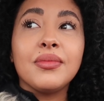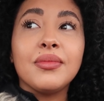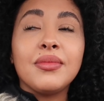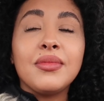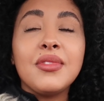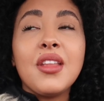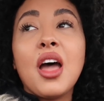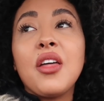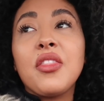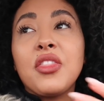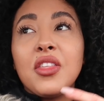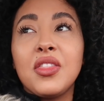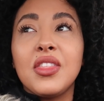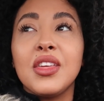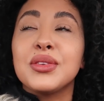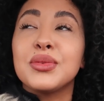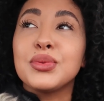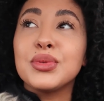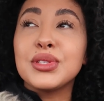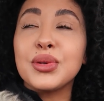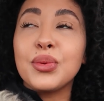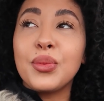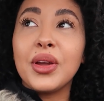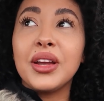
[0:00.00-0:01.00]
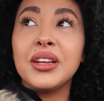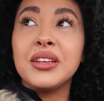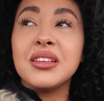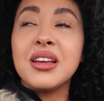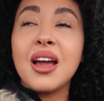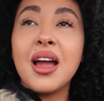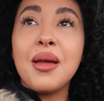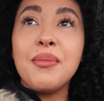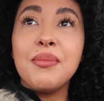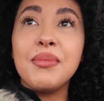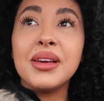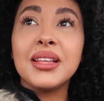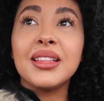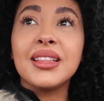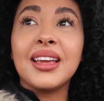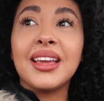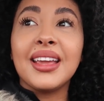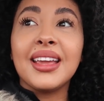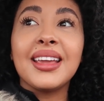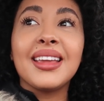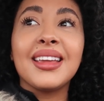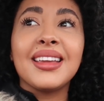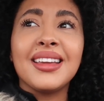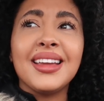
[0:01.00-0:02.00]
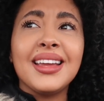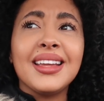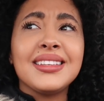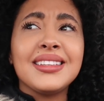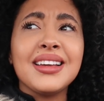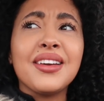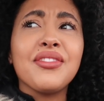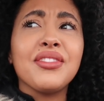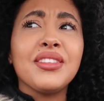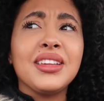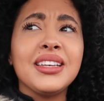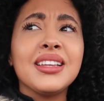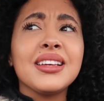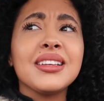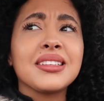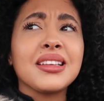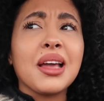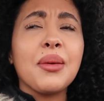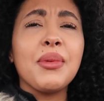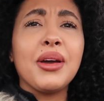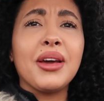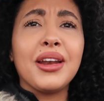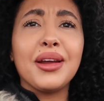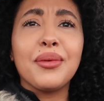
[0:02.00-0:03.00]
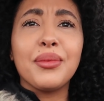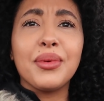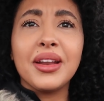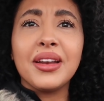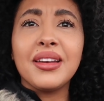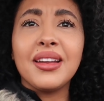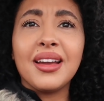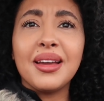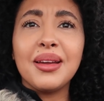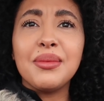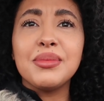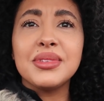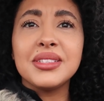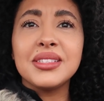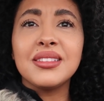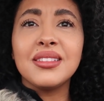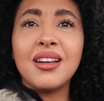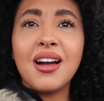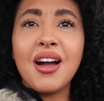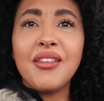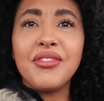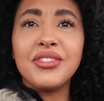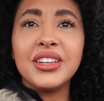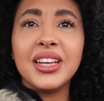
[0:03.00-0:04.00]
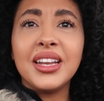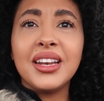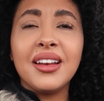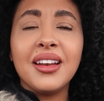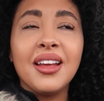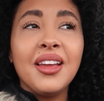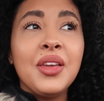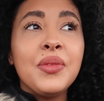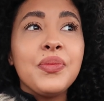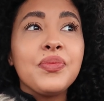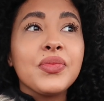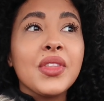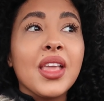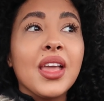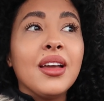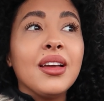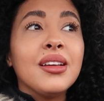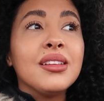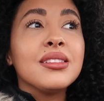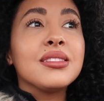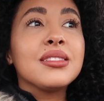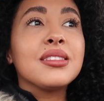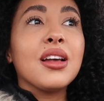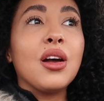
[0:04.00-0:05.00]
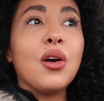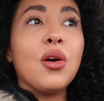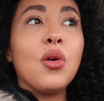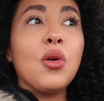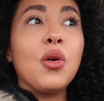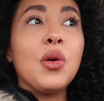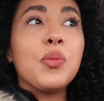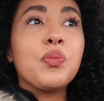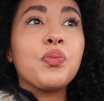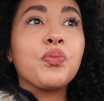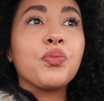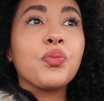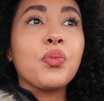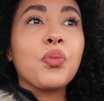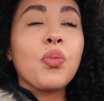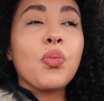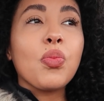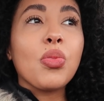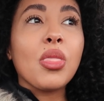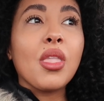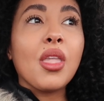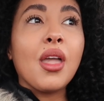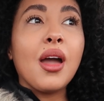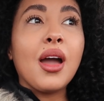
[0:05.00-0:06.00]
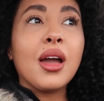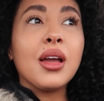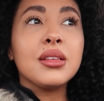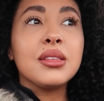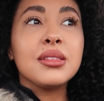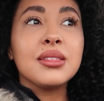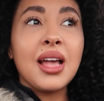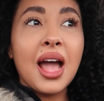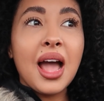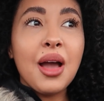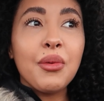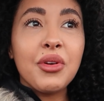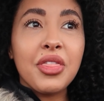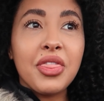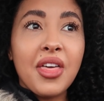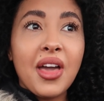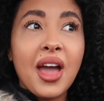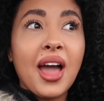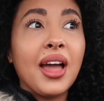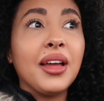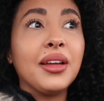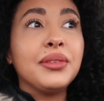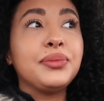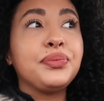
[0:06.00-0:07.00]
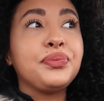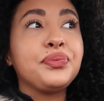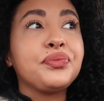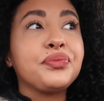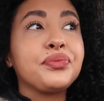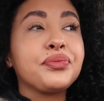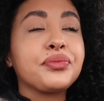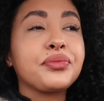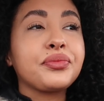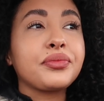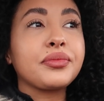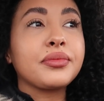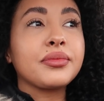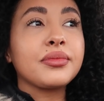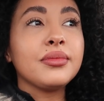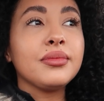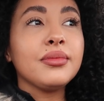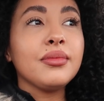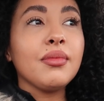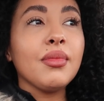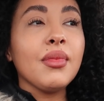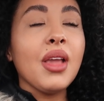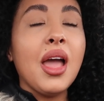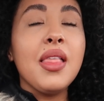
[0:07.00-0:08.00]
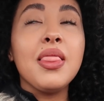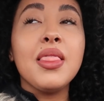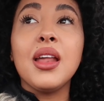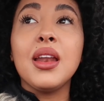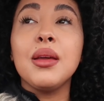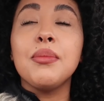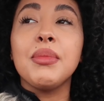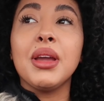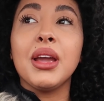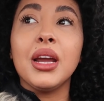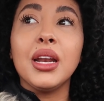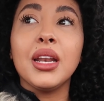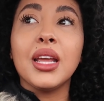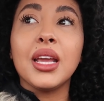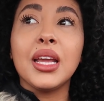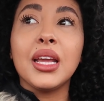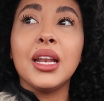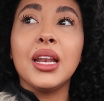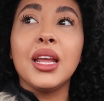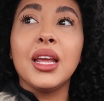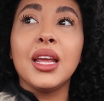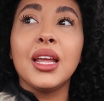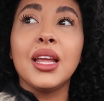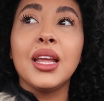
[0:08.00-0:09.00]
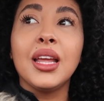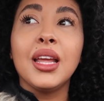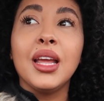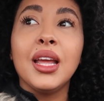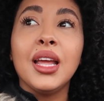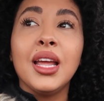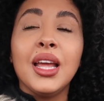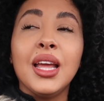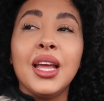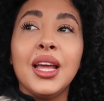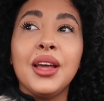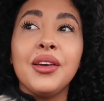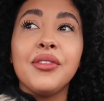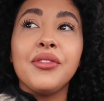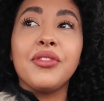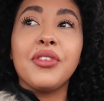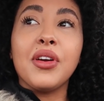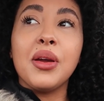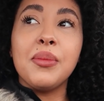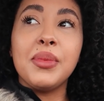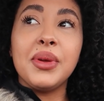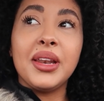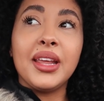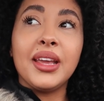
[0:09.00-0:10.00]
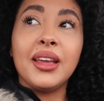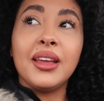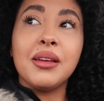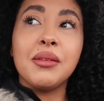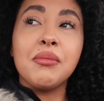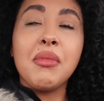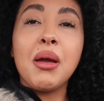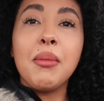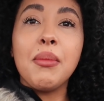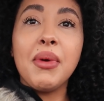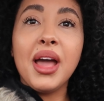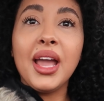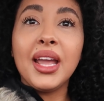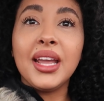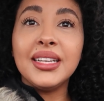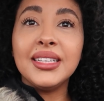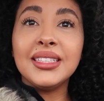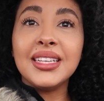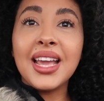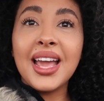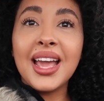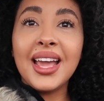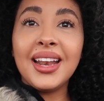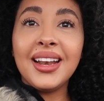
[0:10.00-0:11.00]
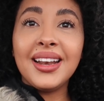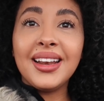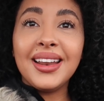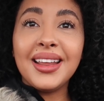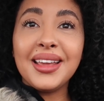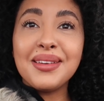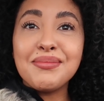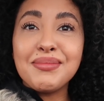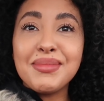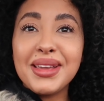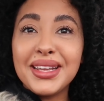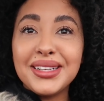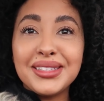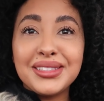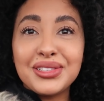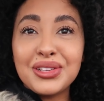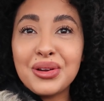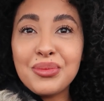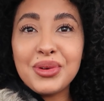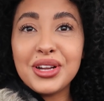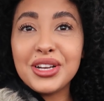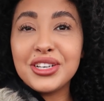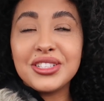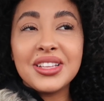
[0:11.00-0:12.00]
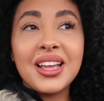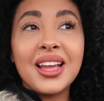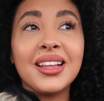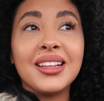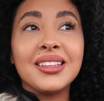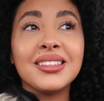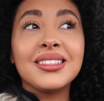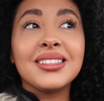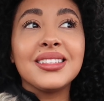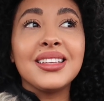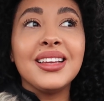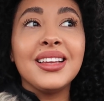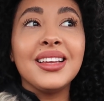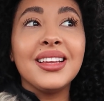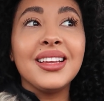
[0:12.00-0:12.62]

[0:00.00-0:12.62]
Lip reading: Not that this was a weird time, but like, it definitely does come out at weird times, often. So I sat with that and let it marinate for a minute in my mind, and it made so much sense.